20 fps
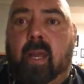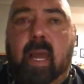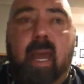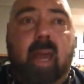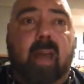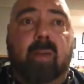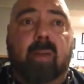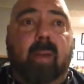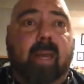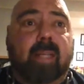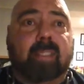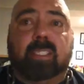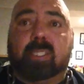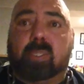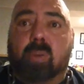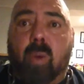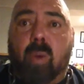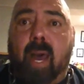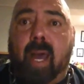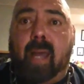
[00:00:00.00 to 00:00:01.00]
How do I
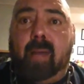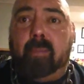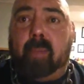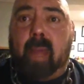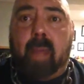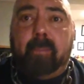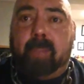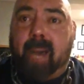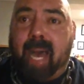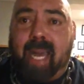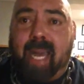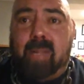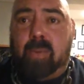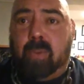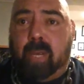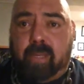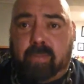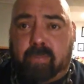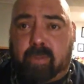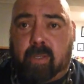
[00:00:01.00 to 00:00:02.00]
squat my body
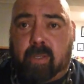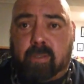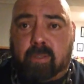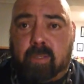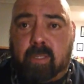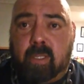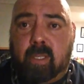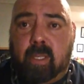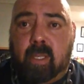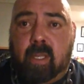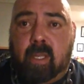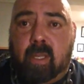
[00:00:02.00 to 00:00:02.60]
weight first?